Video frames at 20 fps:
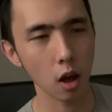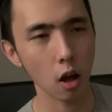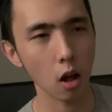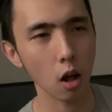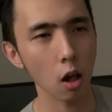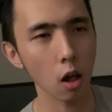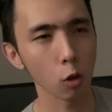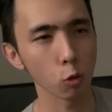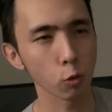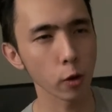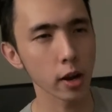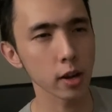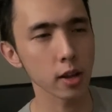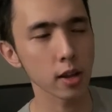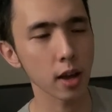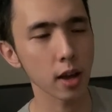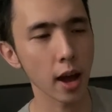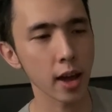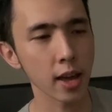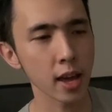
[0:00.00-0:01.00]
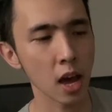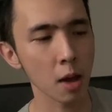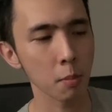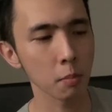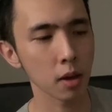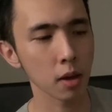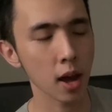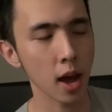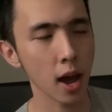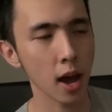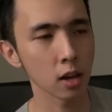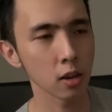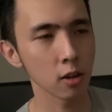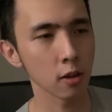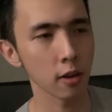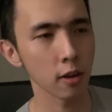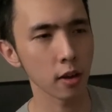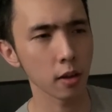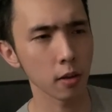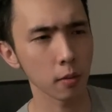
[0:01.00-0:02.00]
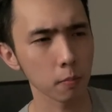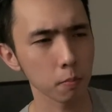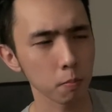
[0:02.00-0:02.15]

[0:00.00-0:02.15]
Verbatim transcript: already I am kind of